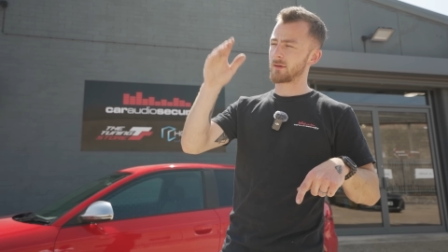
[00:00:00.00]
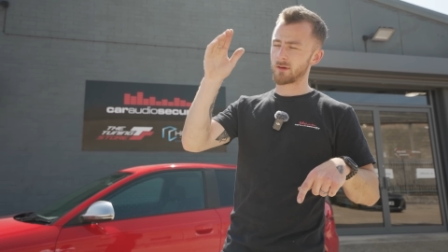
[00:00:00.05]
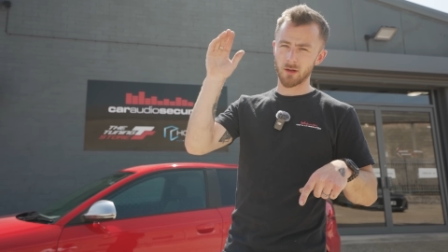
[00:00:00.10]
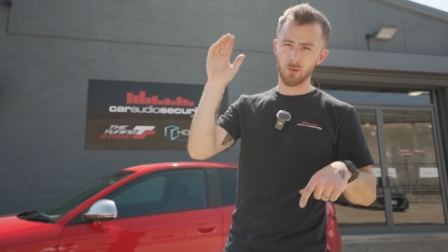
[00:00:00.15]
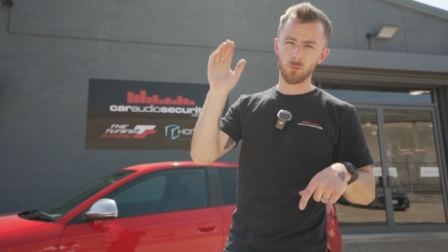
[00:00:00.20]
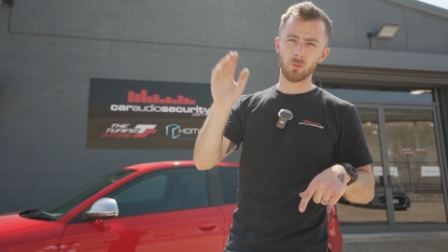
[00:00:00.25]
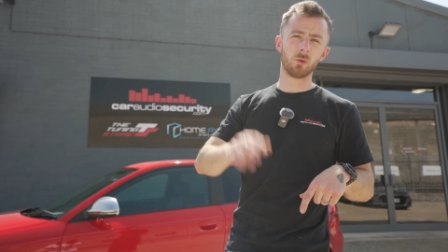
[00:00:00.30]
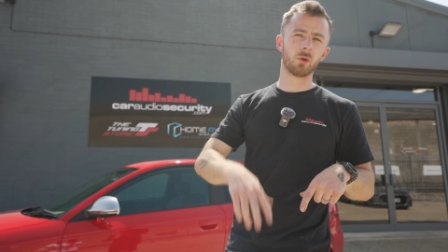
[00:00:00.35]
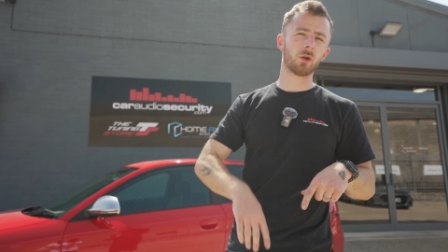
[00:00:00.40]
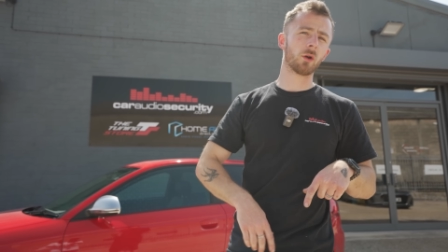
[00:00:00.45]
I
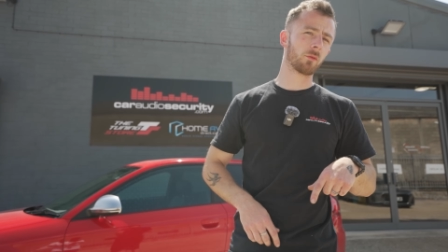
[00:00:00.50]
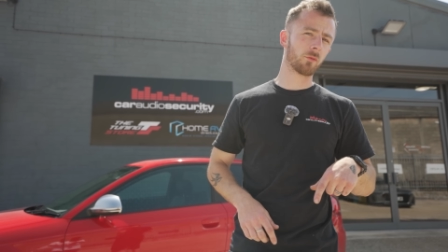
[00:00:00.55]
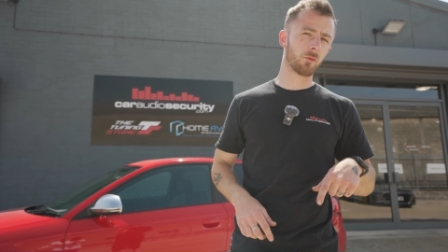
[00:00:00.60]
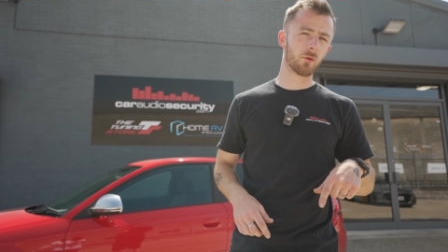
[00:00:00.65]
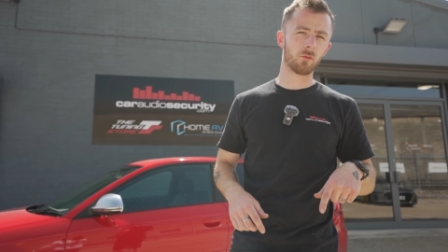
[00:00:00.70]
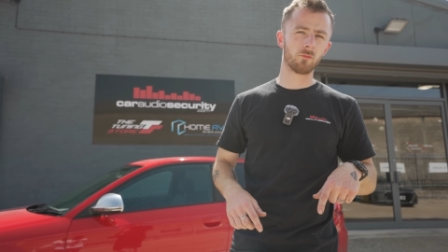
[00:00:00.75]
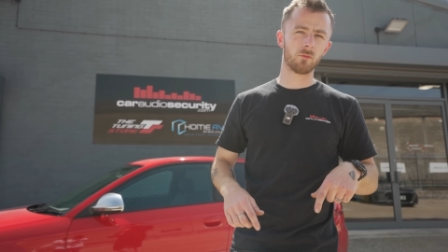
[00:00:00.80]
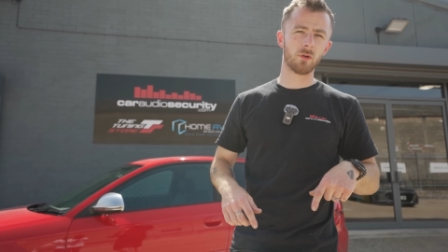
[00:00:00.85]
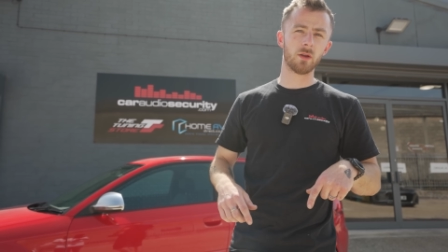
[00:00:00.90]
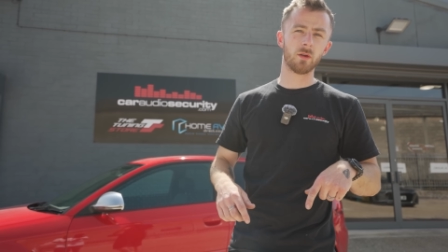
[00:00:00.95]
will go
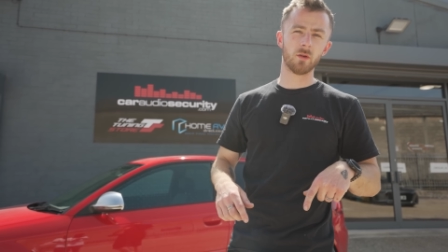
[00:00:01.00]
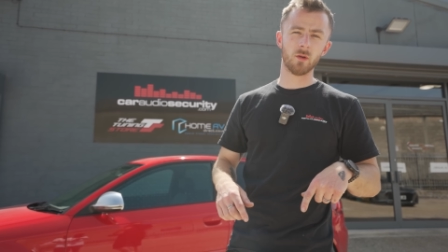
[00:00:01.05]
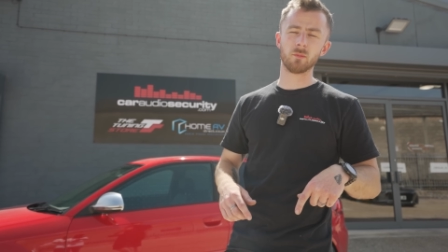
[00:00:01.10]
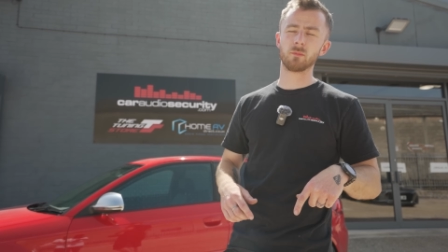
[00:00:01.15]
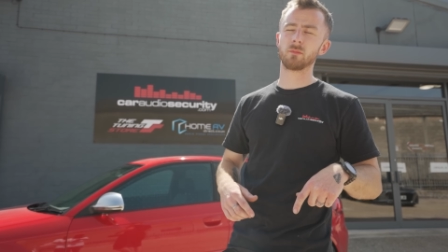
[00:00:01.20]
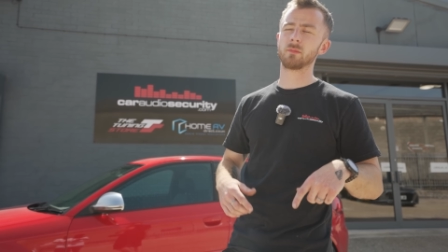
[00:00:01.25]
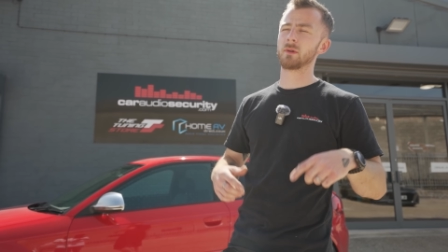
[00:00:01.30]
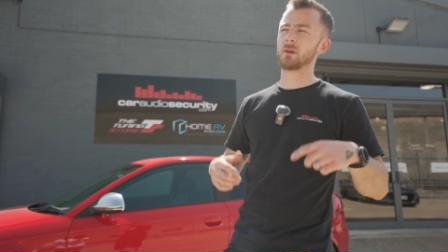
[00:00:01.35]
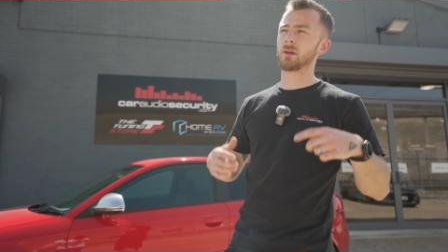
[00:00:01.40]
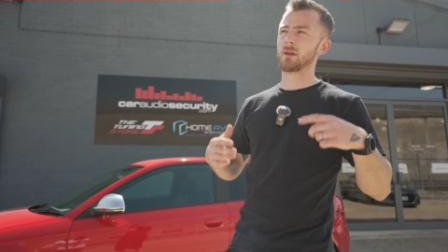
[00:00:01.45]
through and read
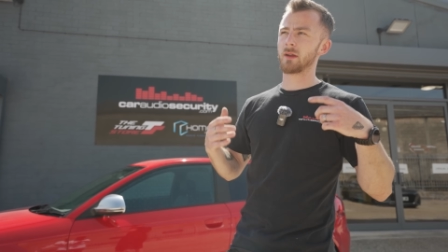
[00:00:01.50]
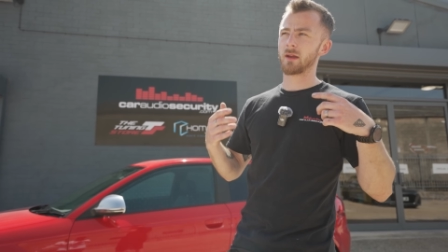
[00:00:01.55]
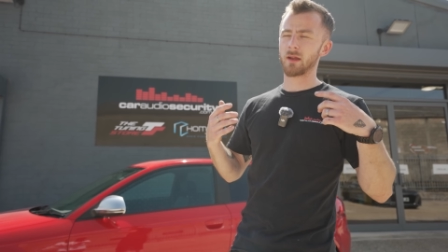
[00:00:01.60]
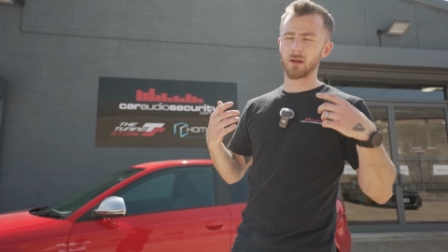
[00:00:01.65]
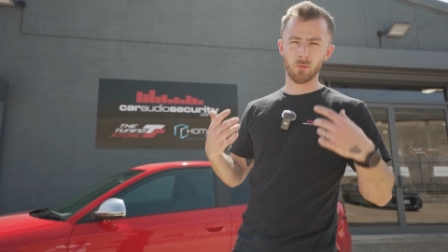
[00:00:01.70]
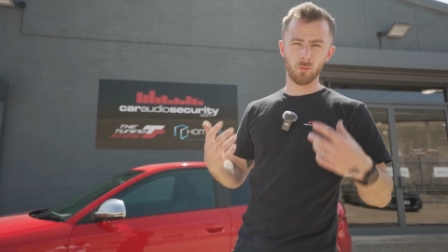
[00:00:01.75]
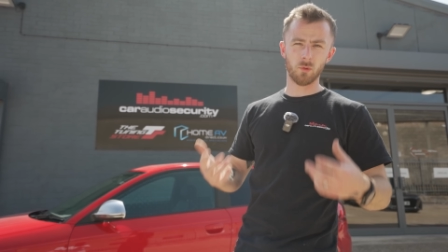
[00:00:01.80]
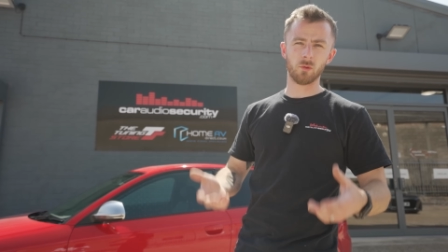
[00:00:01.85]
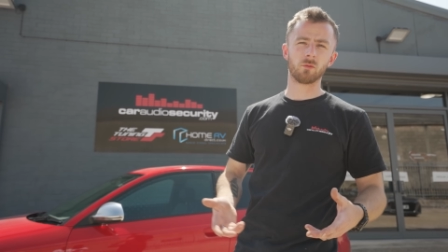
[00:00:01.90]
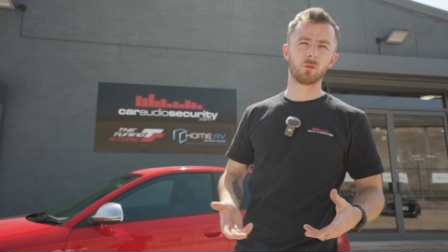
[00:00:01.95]
them,
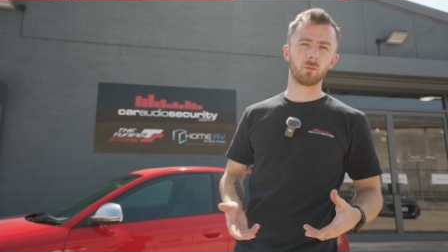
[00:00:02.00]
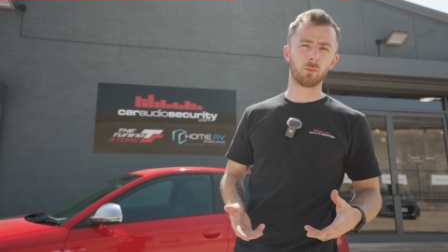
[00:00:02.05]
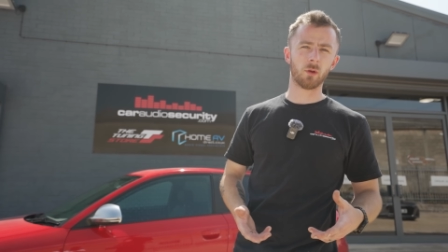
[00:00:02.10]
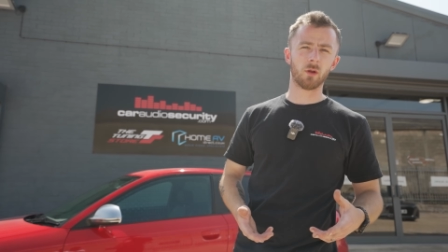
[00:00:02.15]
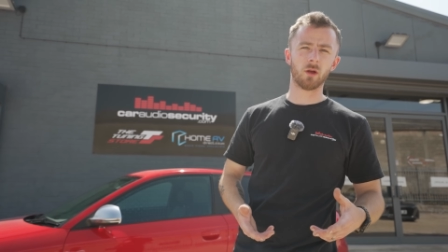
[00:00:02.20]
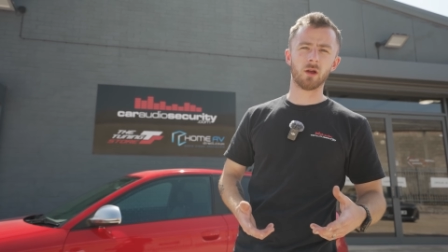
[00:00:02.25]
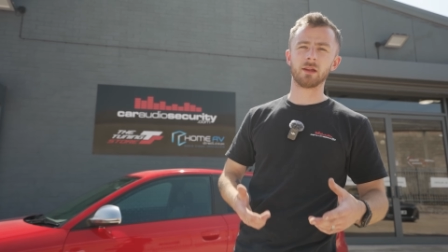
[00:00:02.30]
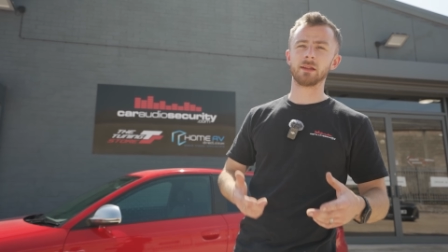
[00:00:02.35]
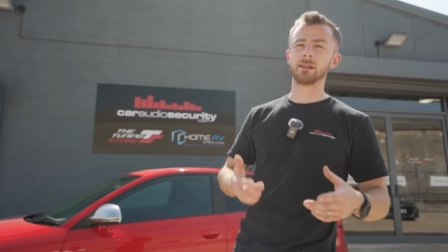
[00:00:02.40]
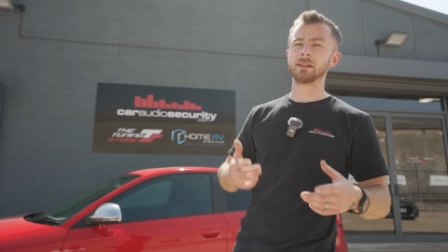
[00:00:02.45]
and I will
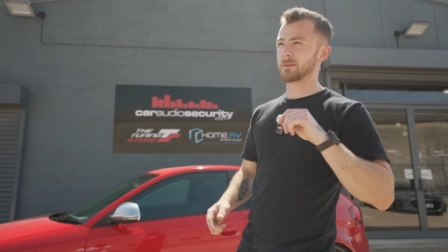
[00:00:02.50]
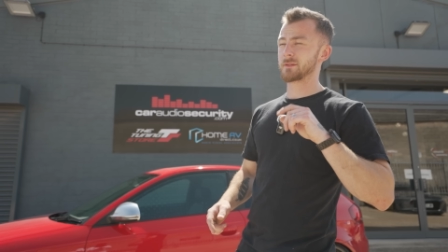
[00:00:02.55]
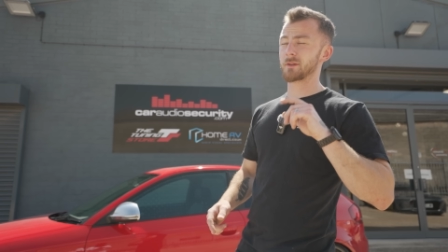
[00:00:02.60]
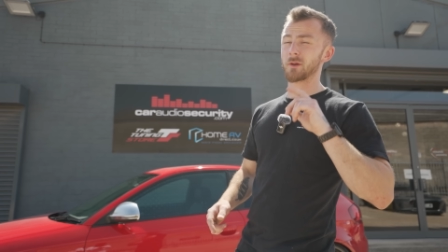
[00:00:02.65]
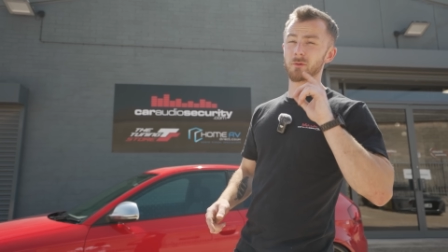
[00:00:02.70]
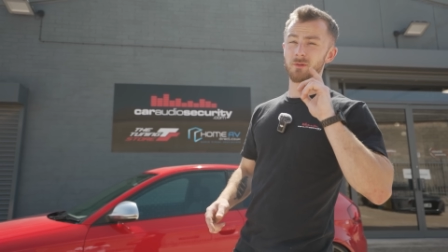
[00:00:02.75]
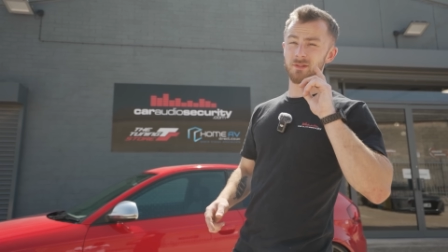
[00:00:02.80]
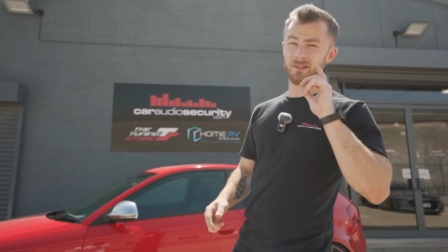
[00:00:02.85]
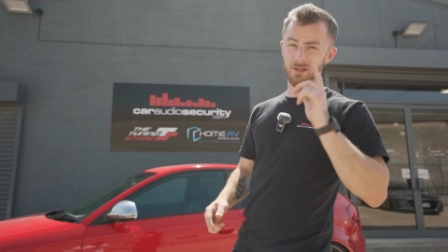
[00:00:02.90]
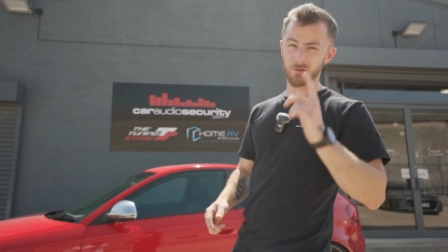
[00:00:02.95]
reply.
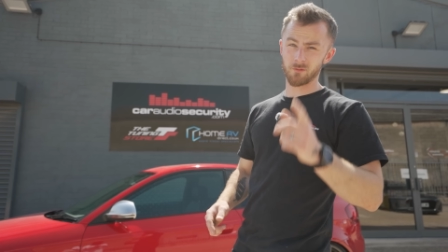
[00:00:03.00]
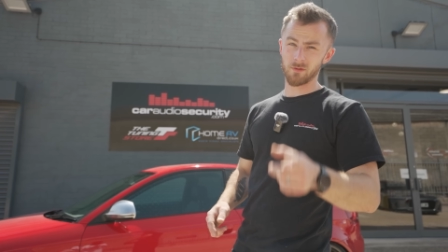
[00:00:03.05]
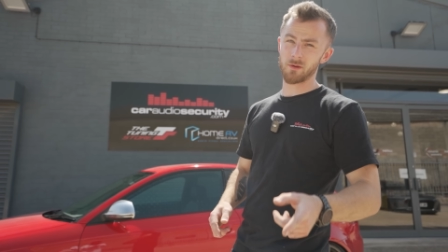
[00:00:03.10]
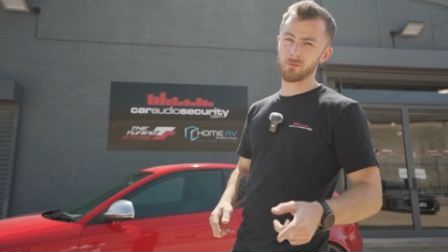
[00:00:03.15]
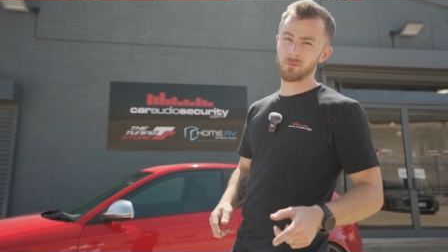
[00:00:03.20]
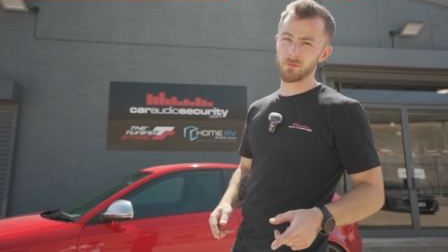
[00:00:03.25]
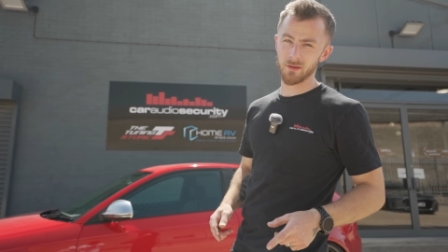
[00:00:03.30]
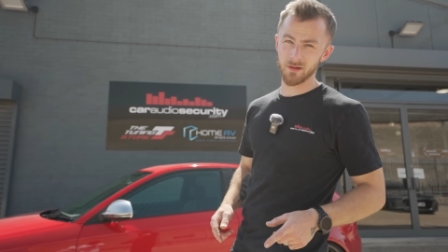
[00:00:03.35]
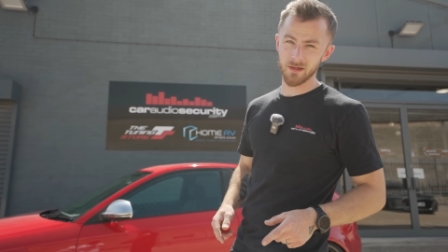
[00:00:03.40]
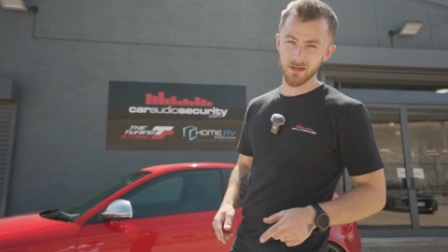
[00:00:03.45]
So stick
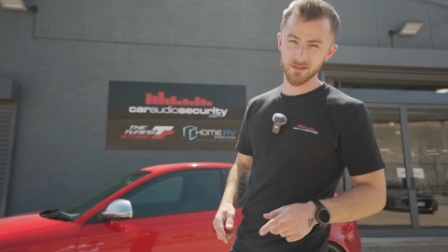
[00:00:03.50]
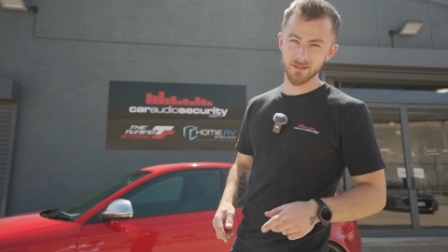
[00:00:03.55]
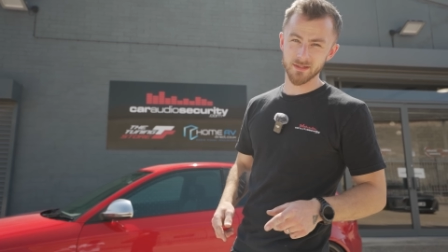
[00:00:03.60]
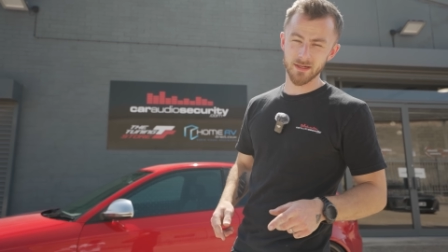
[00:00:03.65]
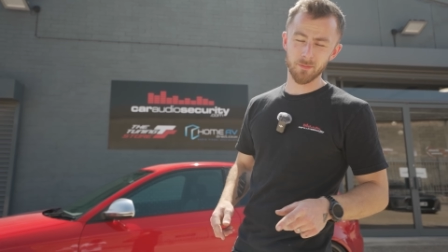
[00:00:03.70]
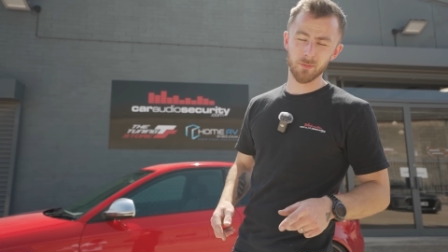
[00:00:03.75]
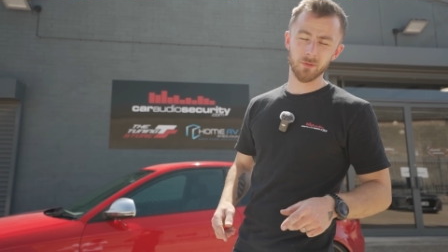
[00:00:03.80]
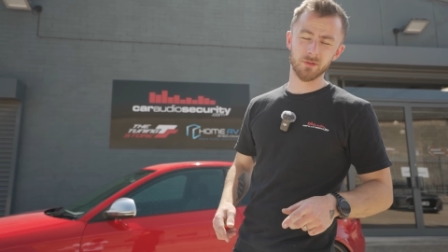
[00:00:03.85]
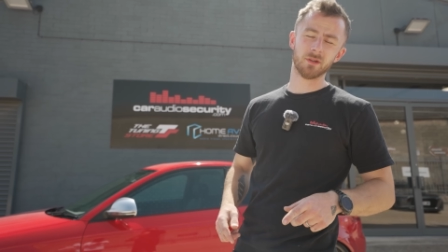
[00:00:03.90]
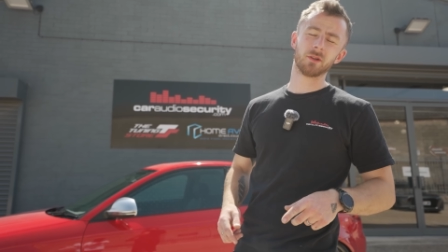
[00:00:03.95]
around for the next
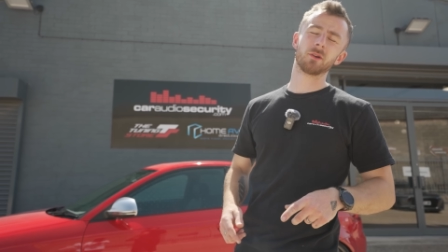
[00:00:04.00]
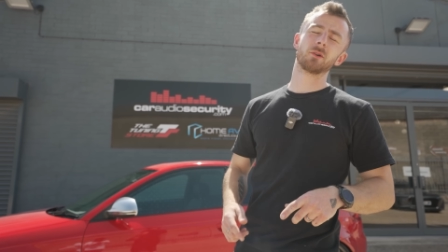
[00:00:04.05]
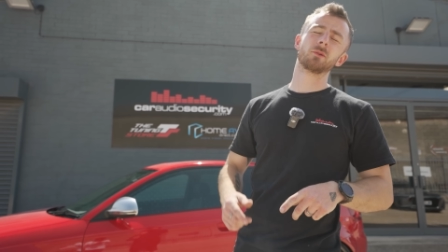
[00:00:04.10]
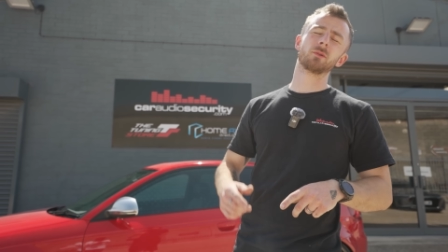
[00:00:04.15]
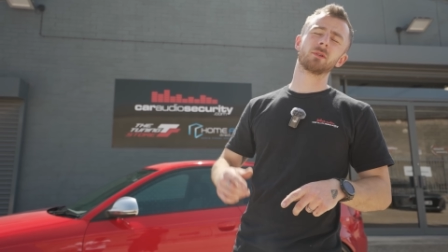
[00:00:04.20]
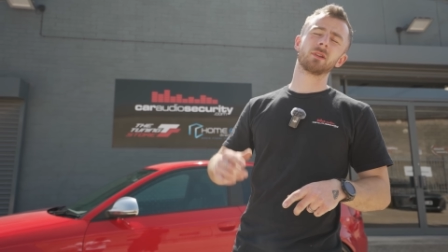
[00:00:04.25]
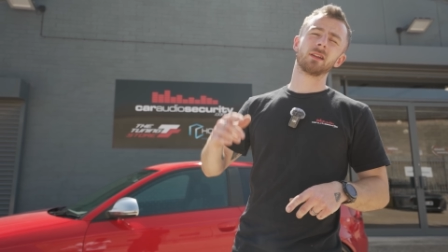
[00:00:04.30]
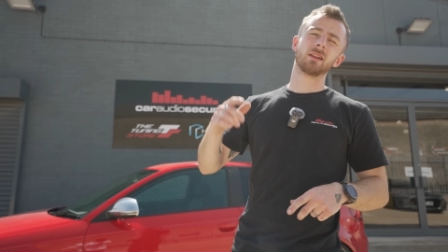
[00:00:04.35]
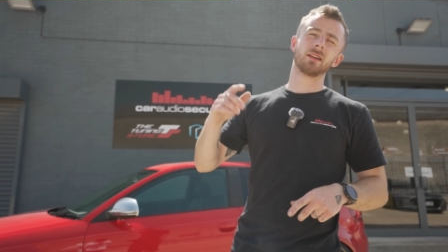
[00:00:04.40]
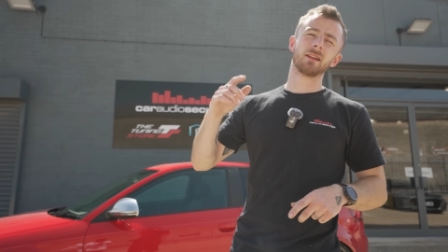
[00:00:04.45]

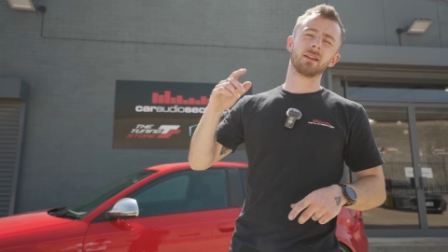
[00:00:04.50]
episode.